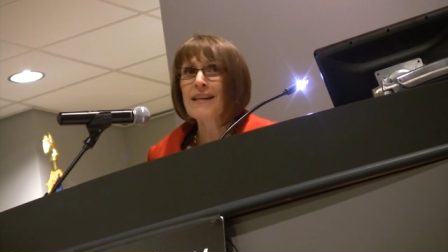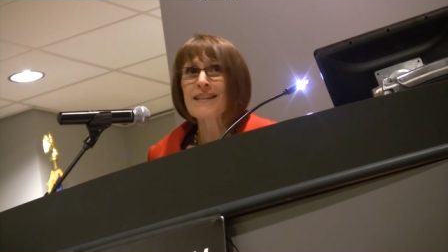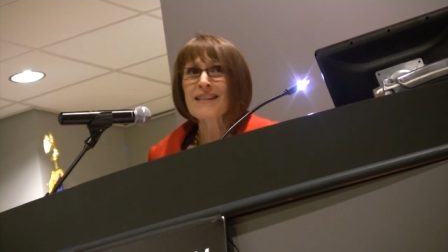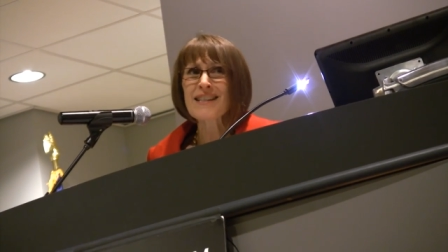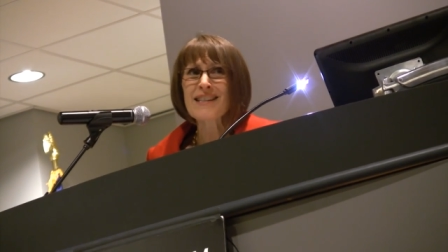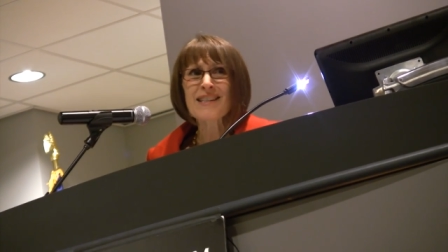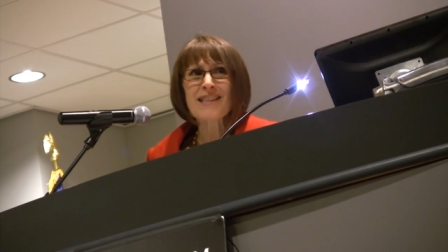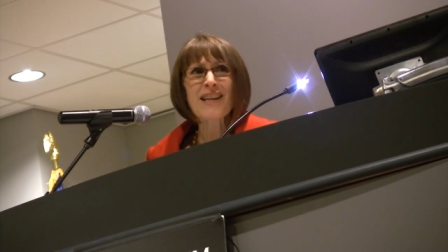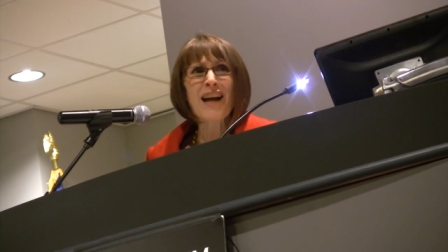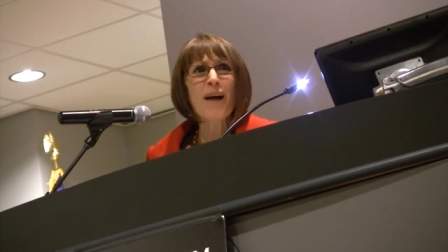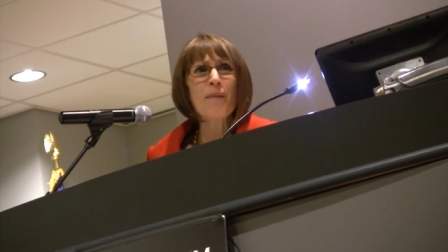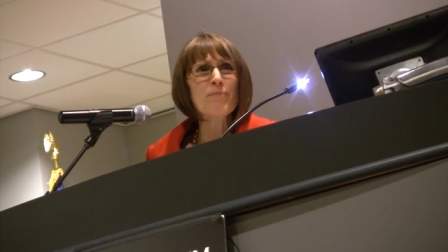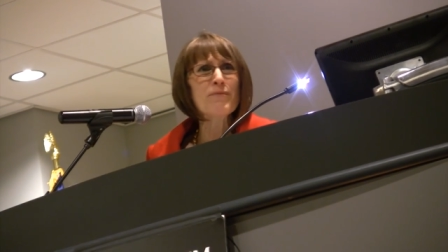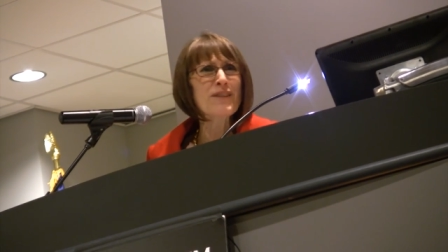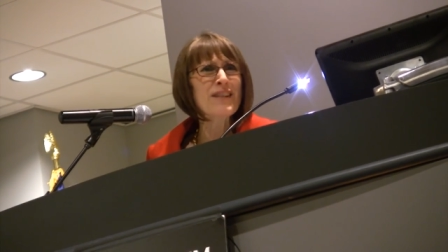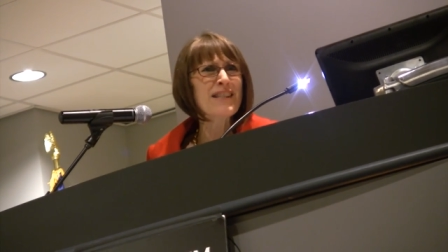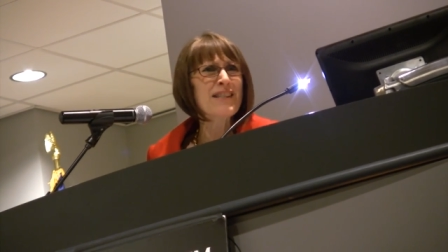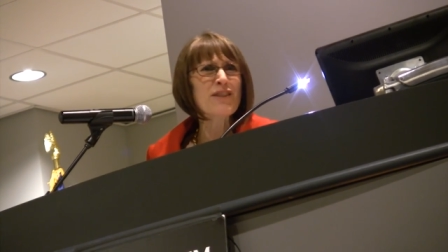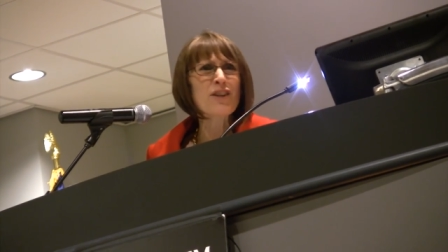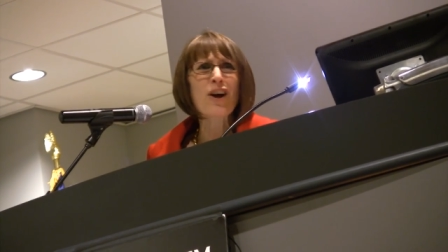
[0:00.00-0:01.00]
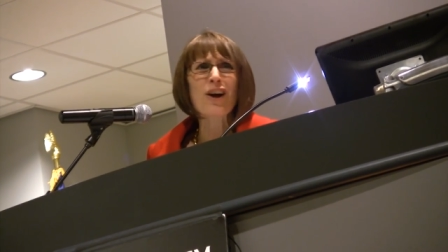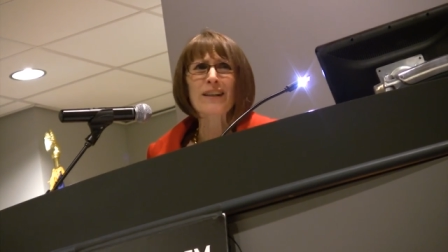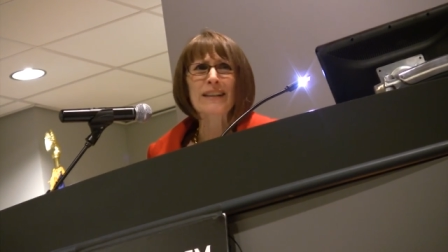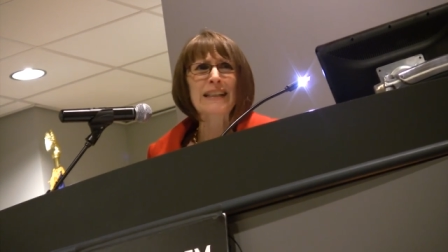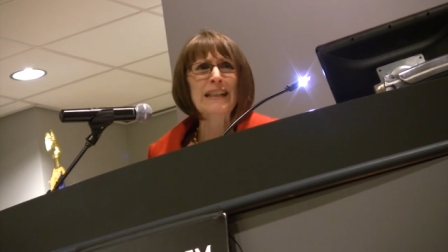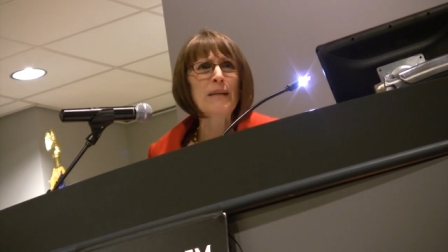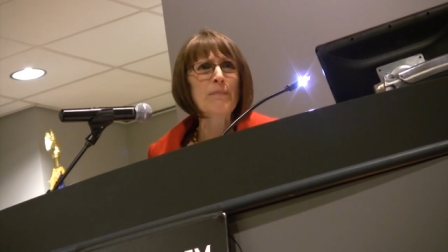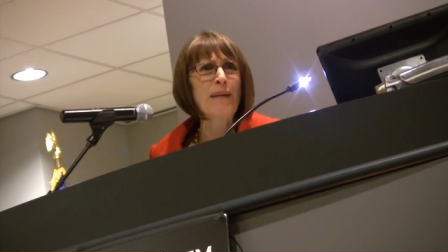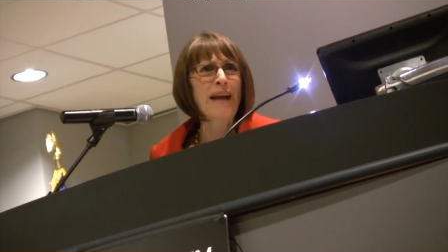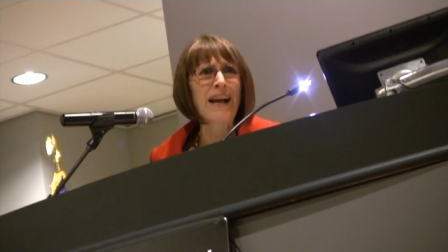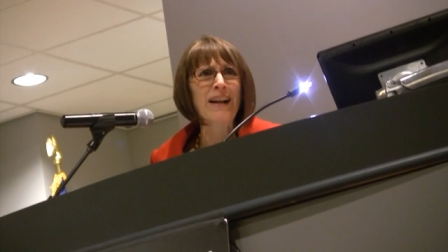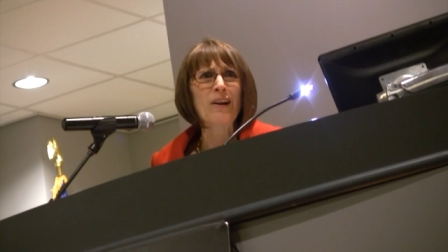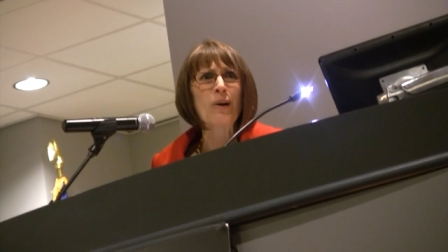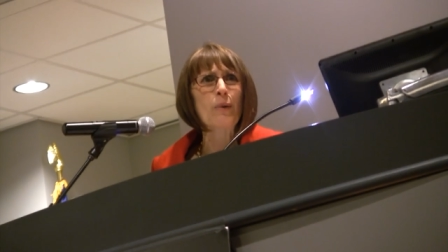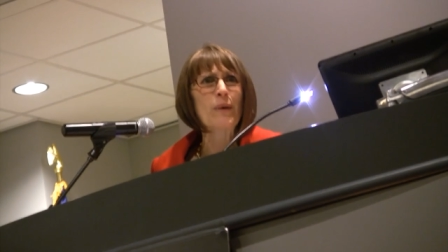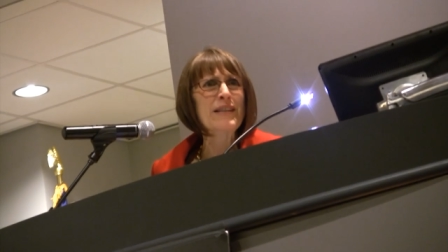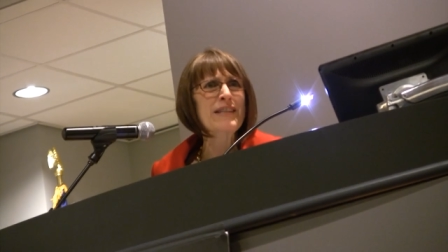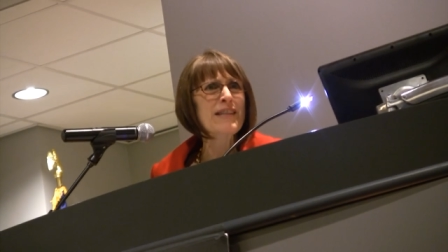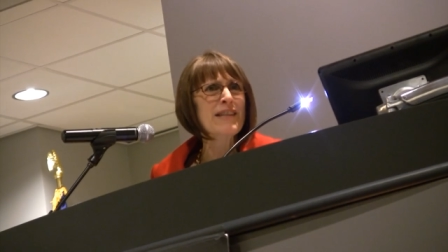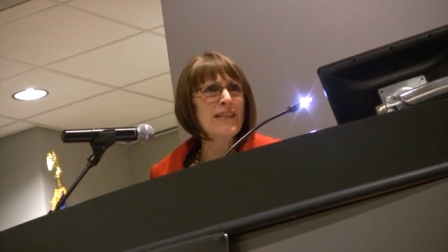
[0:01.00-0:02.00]
to stop just talking about,
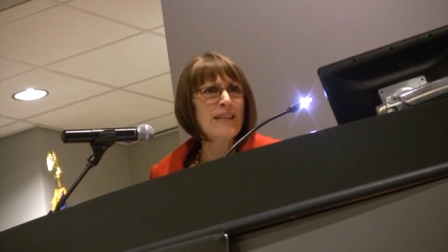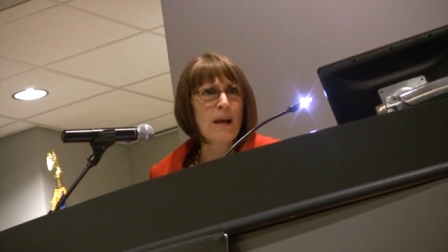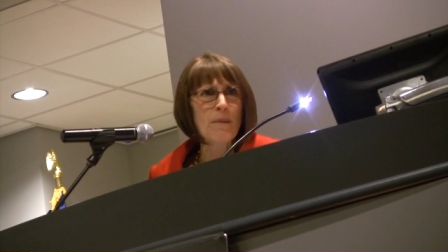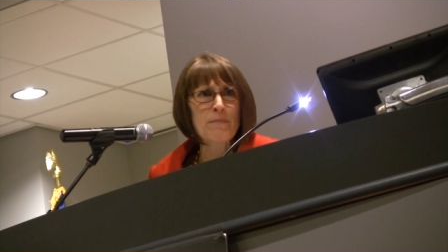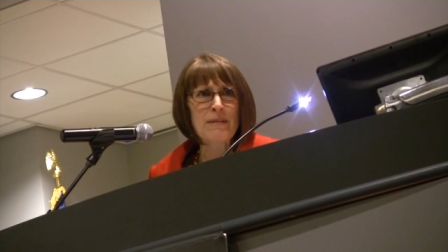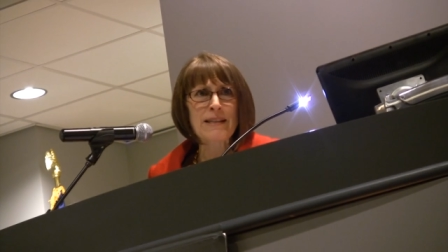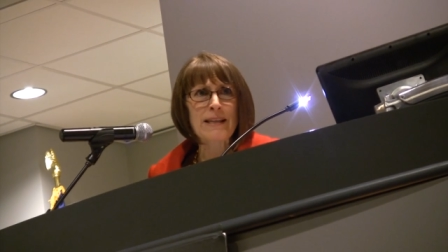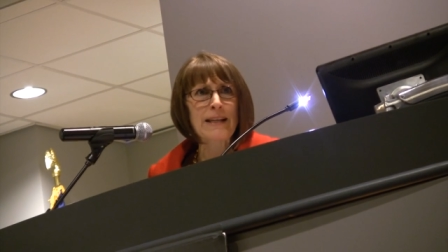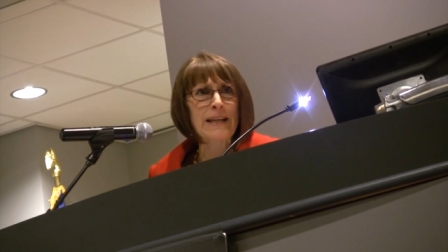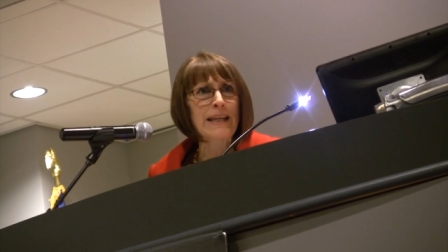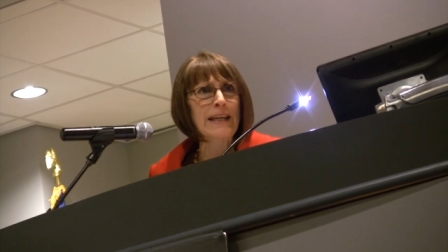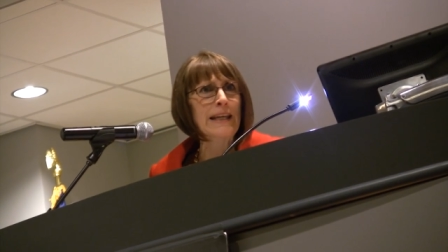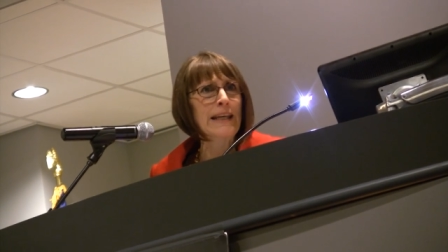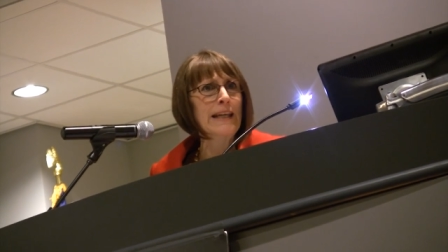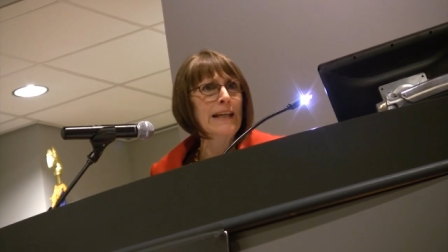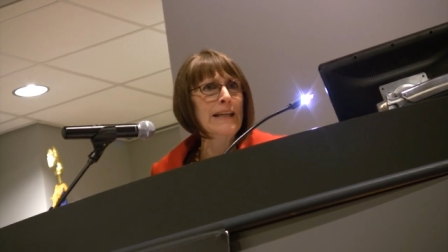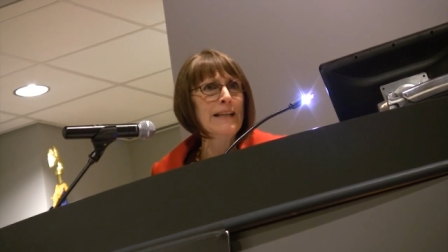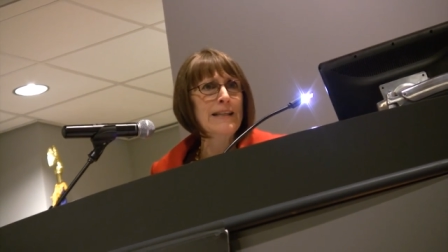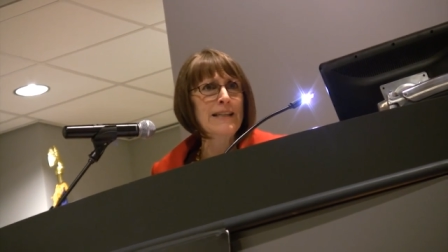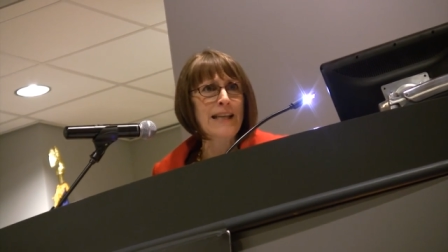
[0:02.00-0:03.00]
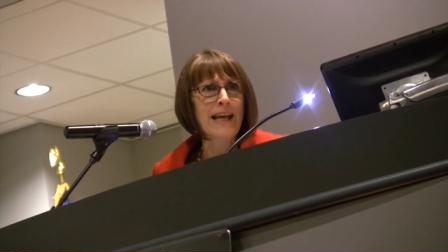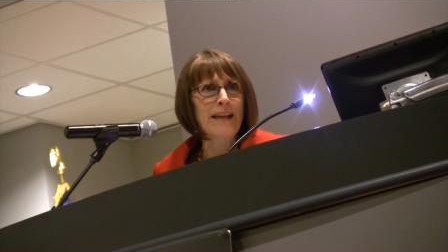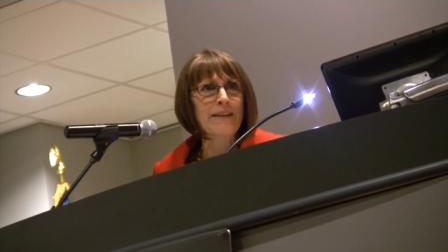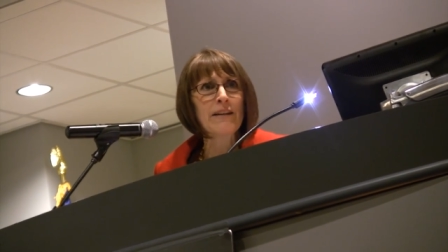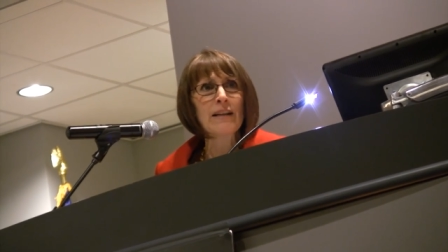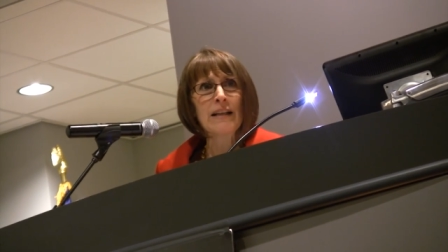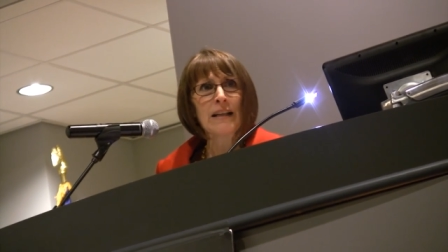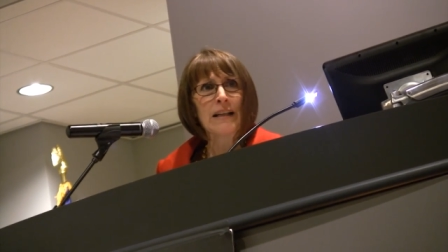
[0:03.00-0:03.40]
oh, it's subsidies and